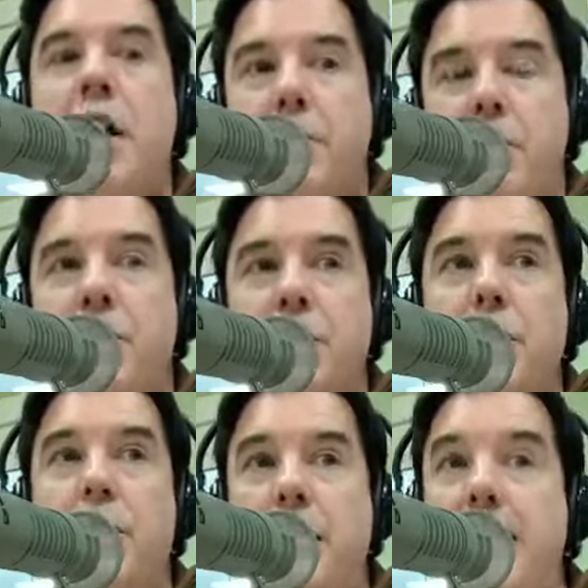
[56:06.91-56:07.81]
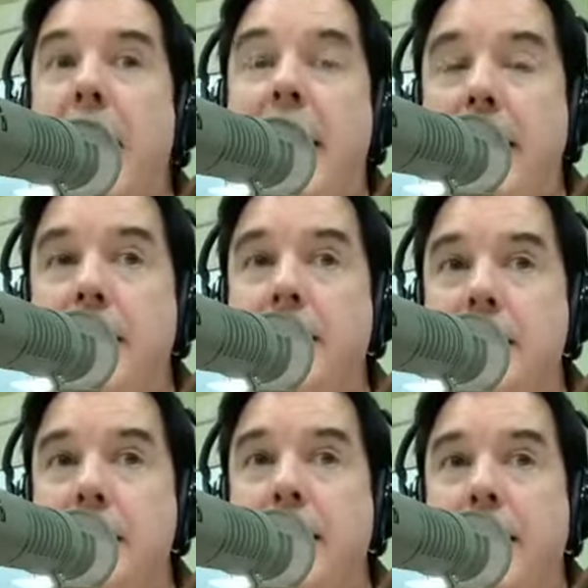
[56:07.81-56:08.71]
But just know that Dad
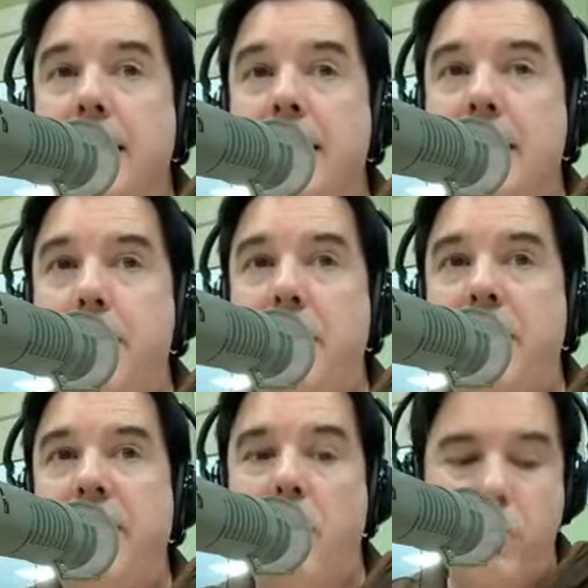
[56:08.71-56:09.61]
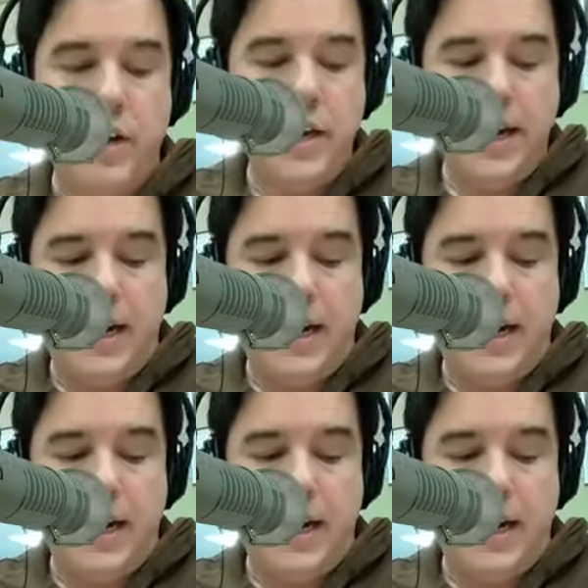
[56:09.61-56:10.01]
is stepping forward.